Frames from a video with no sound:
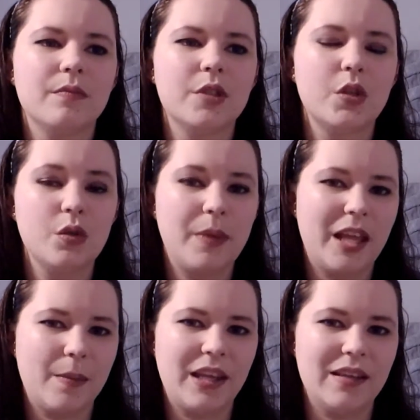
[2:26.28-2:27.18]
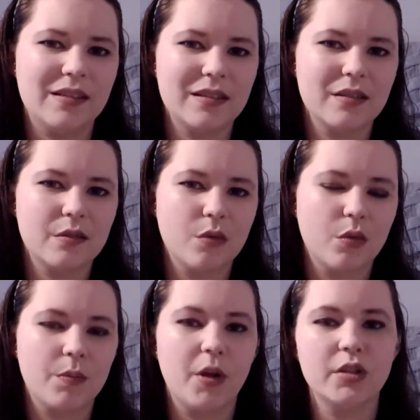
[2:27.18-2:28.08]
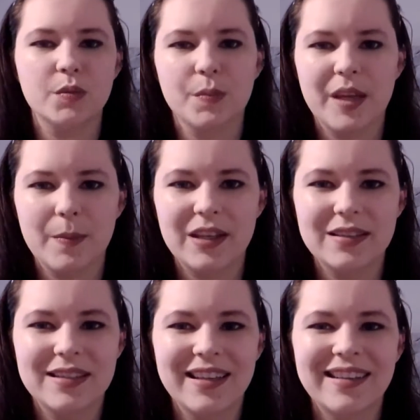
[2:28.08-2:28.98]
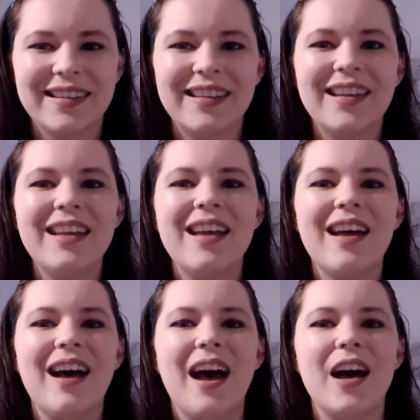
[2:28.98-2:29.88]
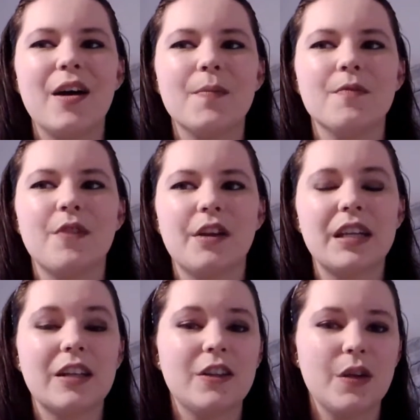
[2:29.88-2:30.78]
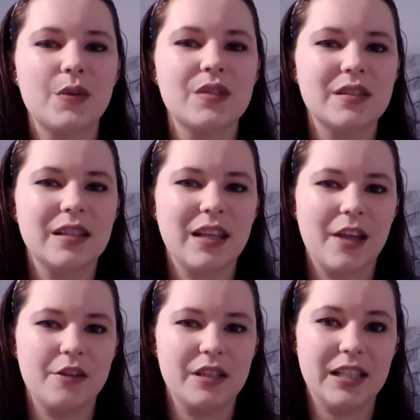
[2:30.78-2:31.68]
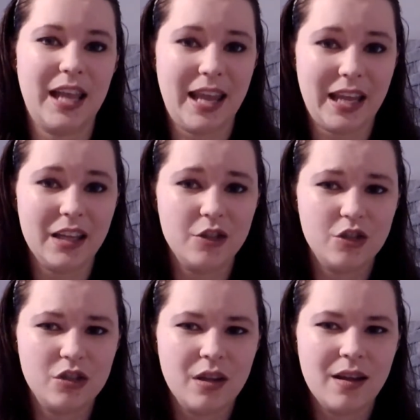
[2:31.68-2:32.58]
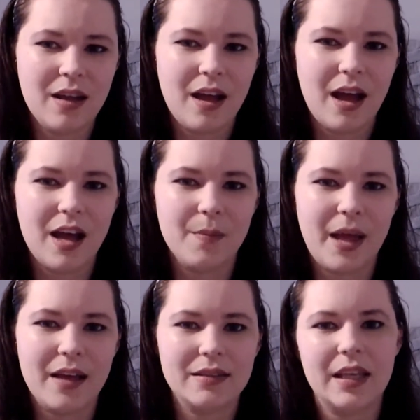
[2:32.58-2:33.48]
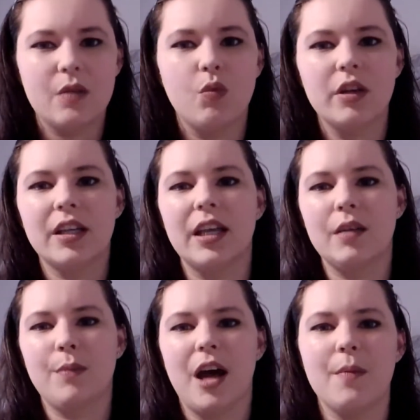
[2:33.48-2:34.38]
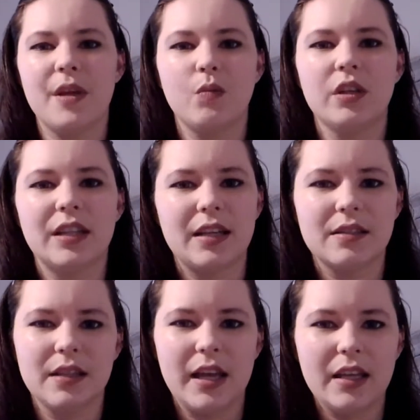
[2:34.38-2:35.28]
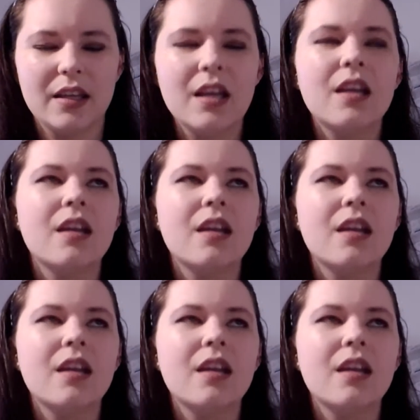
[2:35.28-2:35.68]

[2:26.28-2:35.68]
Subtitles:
two babies, or multiple babies, very close together in age, as a working mom, and what that's like.